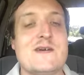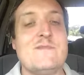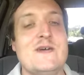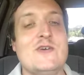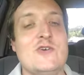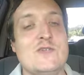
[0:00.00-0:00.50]

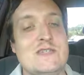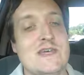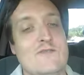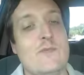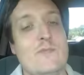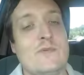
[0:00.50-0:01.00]
be good to
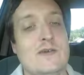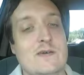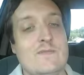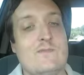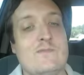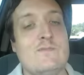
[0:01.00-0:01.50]
every
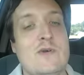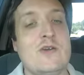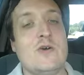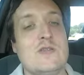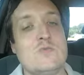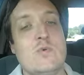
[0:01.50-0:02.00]
be
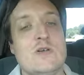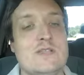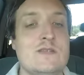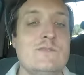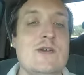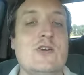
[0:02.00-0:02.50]
good to
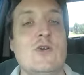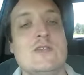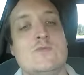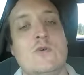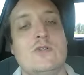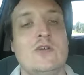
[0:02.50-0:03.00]
be good
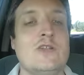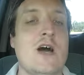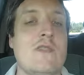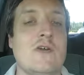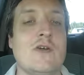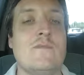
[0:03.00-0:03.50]
to one
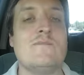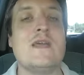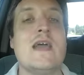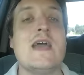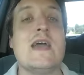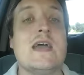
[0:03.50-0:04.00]
another.
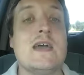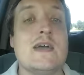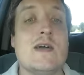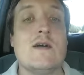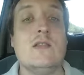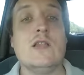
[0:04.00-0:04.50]

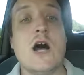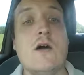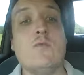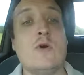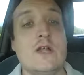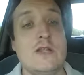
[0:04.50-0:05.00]

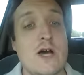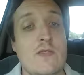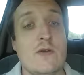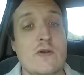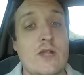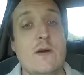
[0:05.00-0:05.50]
Love one
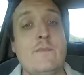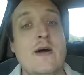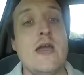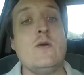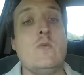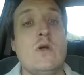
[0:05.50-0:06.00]
another and
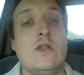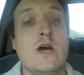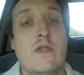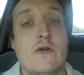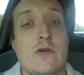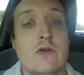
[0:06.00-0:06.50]
obey one
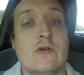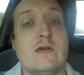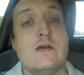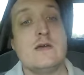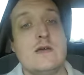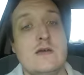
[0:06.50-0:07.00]
another
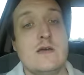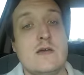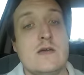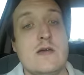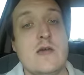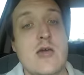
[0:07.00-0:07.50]

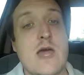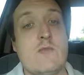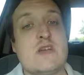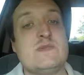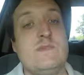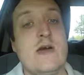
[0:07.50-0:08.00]
and
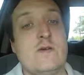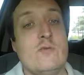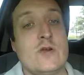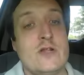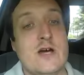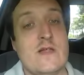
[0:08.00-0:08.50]
respect
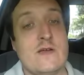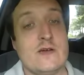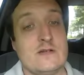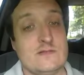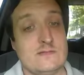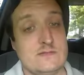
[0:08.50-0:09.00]
one
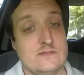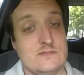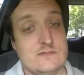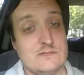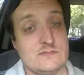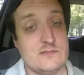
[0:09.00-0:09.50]
another.
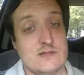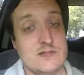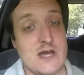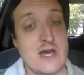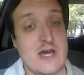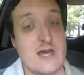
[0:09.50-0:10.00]

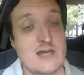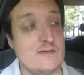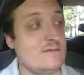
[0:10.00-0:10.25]
Okay.